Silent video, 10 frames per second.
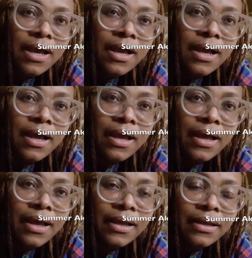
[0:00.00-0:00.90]

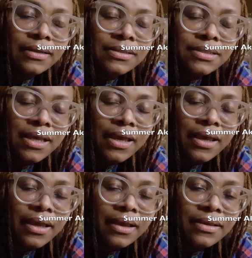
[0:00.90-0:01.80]
And
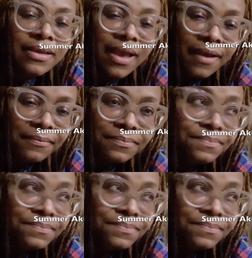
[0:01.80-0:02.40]
yeah,